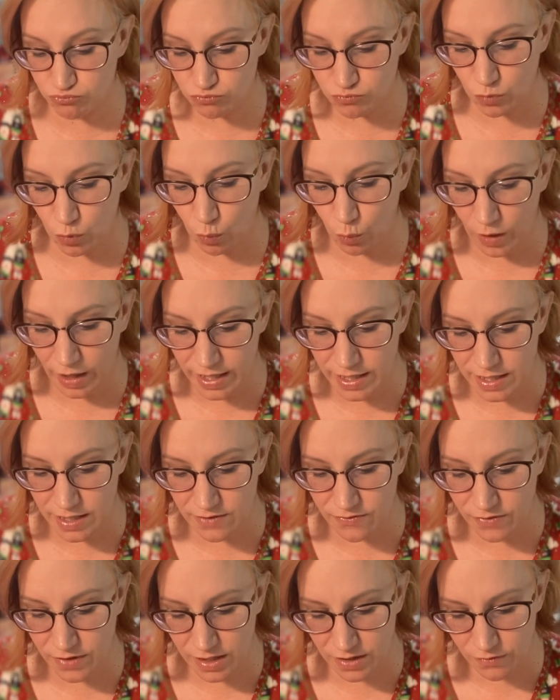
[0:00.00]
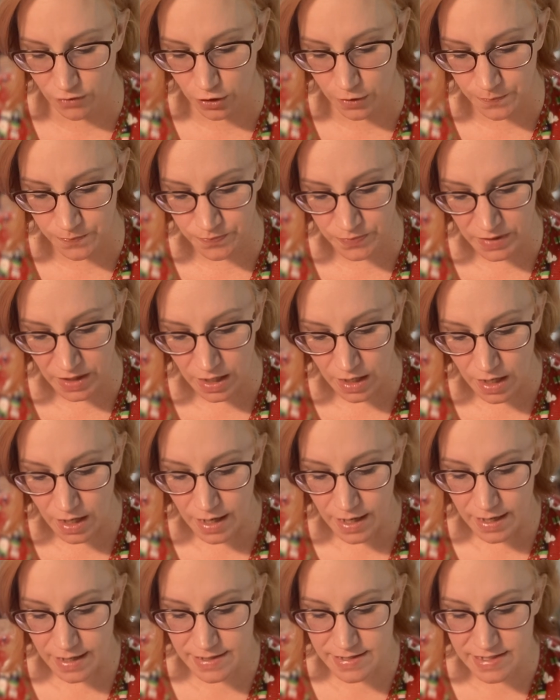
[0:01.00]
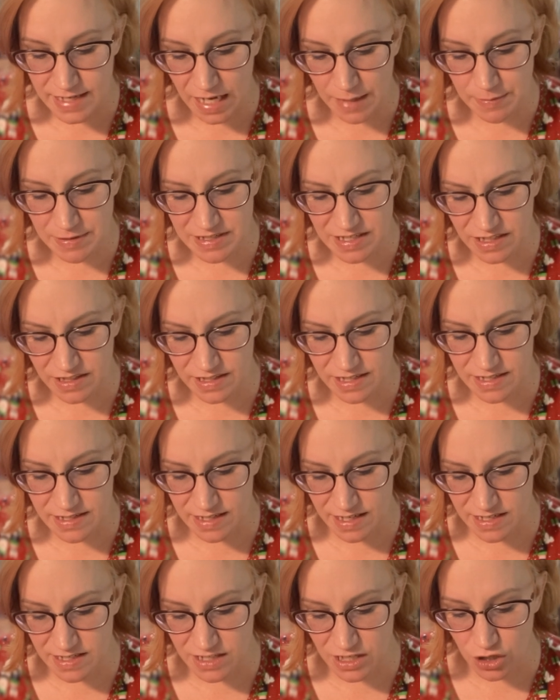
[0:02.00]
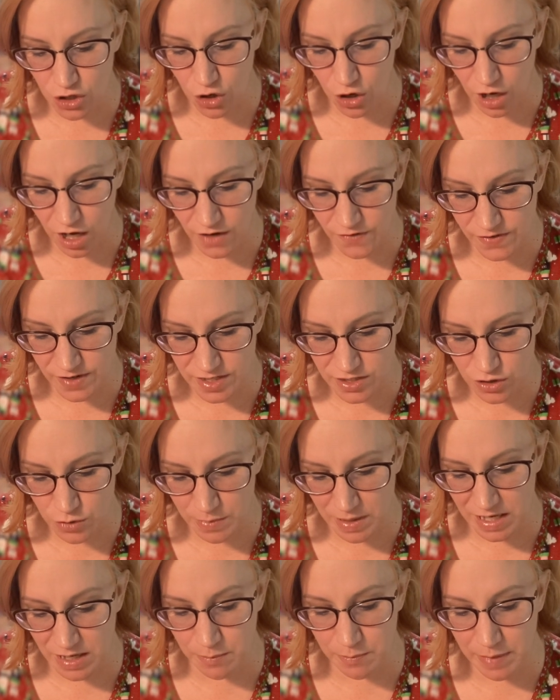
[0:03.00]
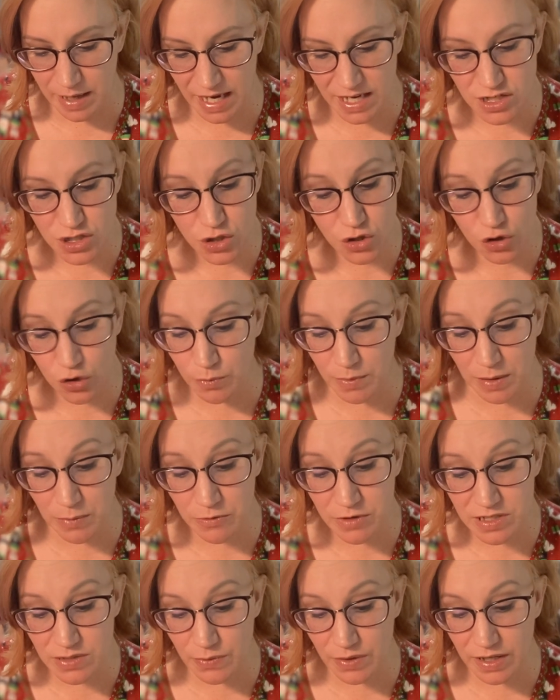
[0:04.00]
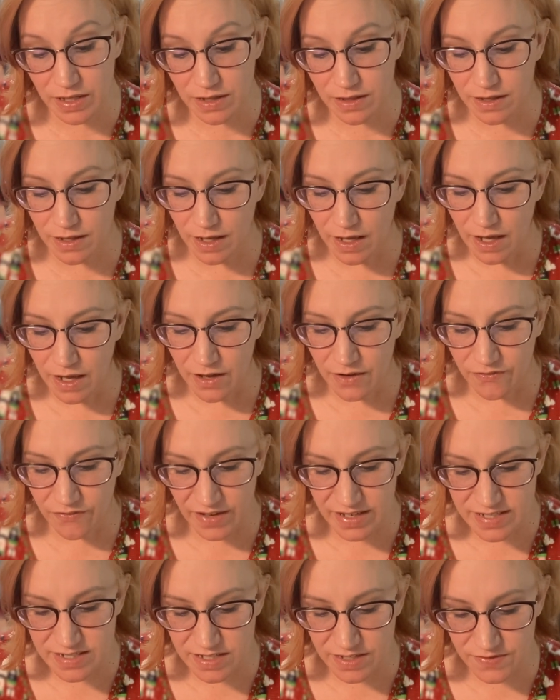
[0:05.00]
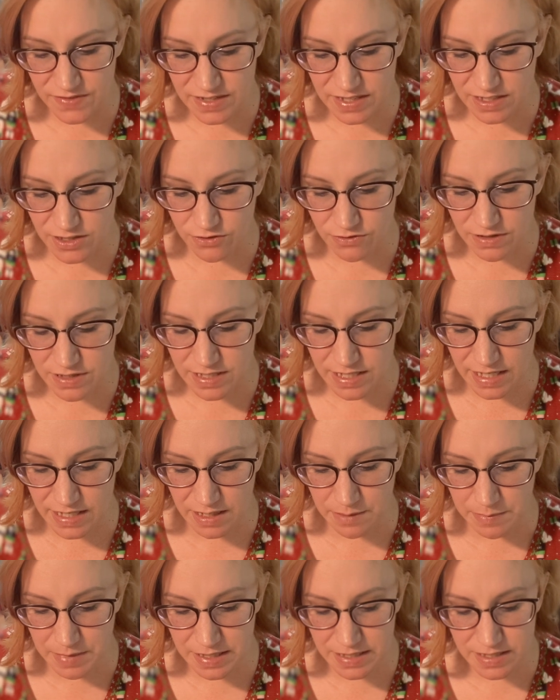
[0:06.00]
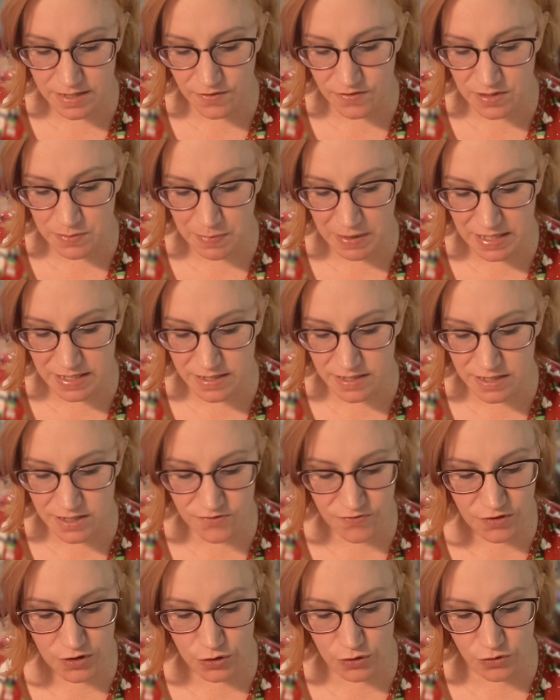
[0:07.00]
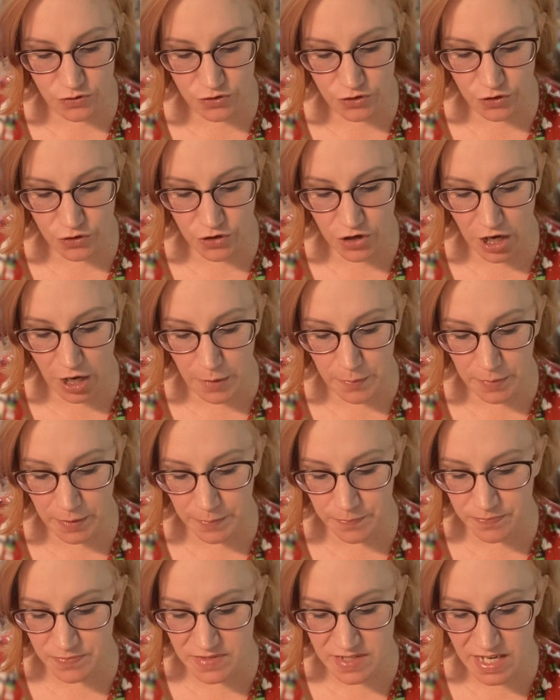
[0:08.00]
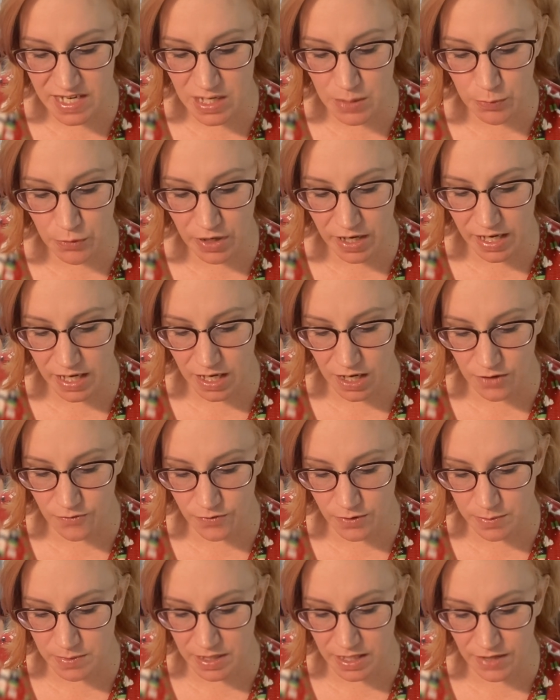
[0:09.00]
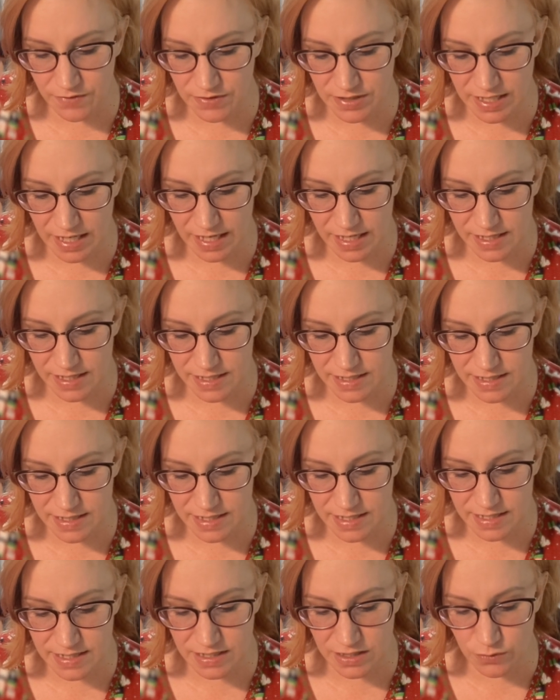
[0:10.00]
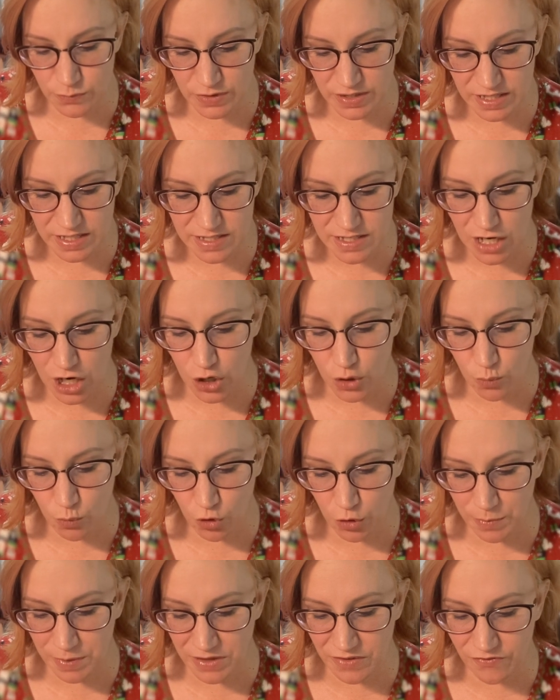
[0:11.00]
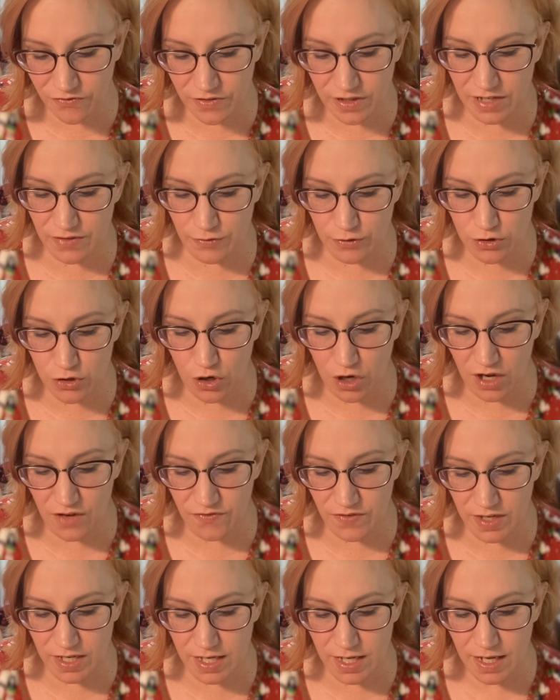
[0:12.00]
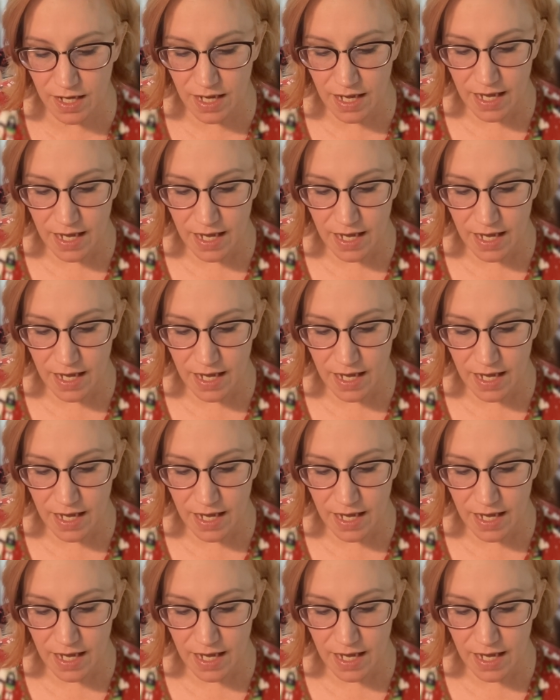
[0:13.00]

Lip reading: Winey flavor. Establishing this as the coffee to make magical memories with. Festive citrus and a mix of spices fills your cup. Take a break from the everyday this season with this heartwarming flavored coffee.